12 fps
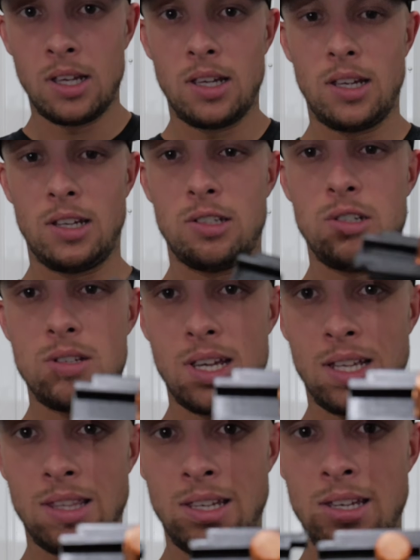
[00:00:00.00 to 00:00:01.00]
is you
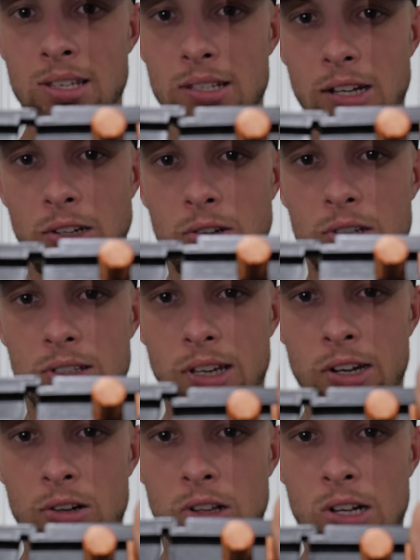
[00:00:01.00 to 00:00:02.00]
take these and you just
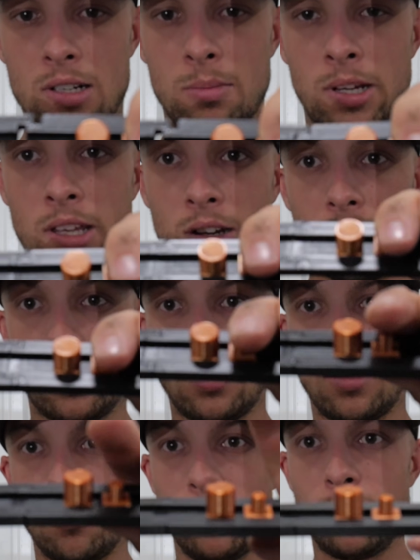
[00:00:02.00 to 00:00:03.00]
interlock them together.
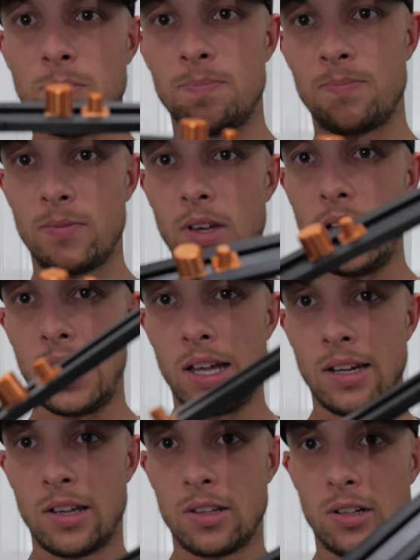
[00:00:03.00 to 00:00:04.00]
Boom.
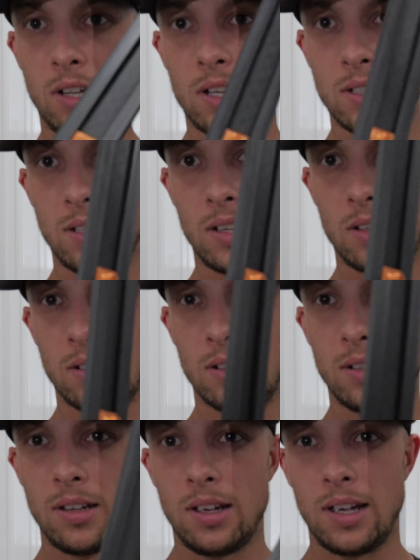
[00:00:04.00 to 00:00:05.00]
And now they're locked together.
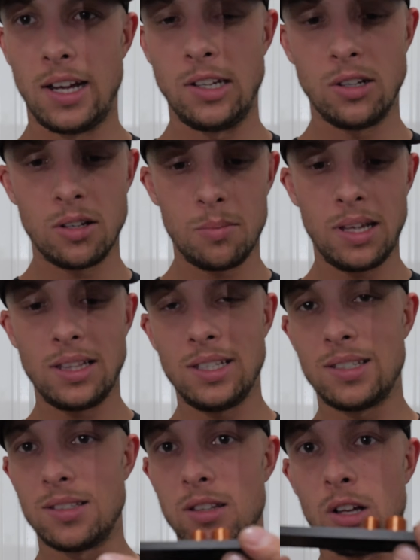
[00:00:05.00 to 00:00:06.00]
And you can make
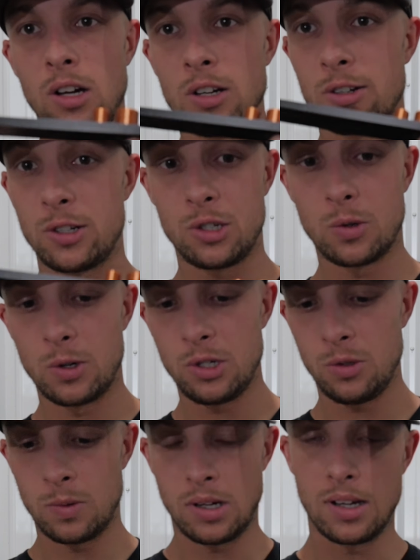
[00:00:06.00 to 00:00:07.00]
these as long or as short as
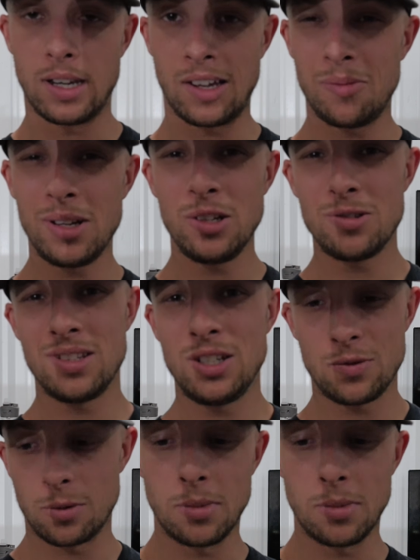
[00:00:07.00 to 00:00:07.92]
you want. And I've been using these for